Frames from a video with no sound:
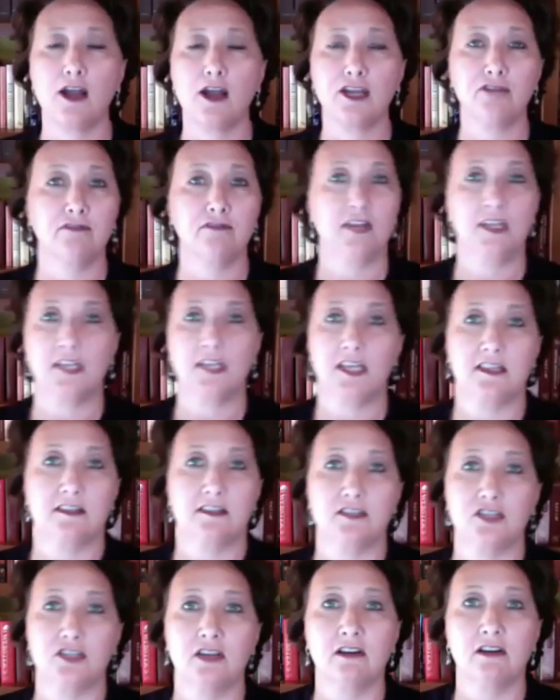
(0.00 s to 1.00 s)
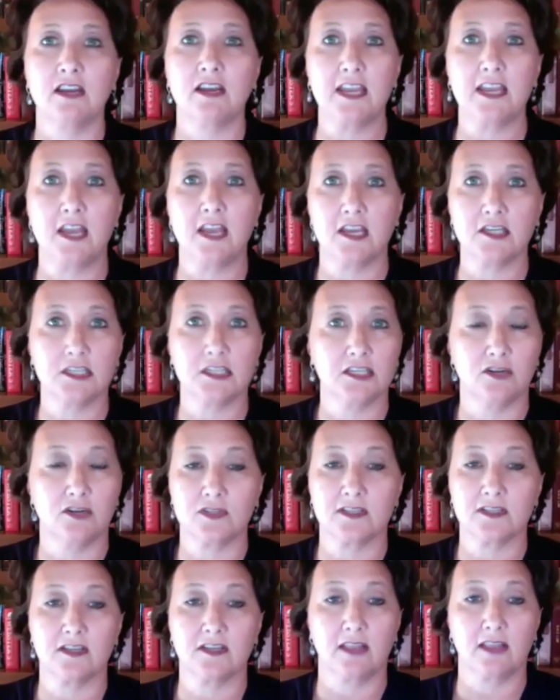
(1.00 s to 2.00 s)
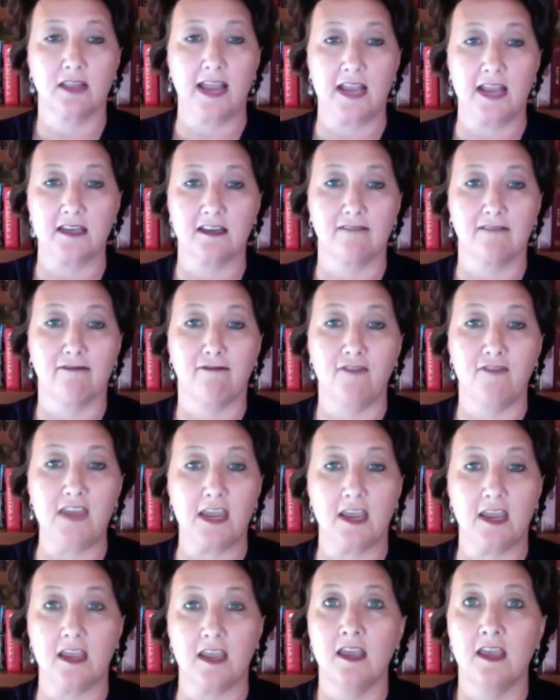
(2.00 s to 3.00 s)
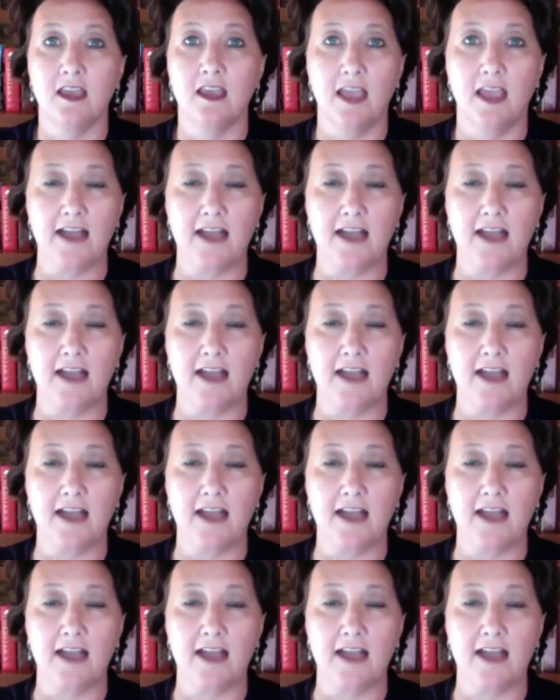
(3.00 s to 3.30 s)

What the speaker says: arguing that the Cherokee Nation owns their land in fee,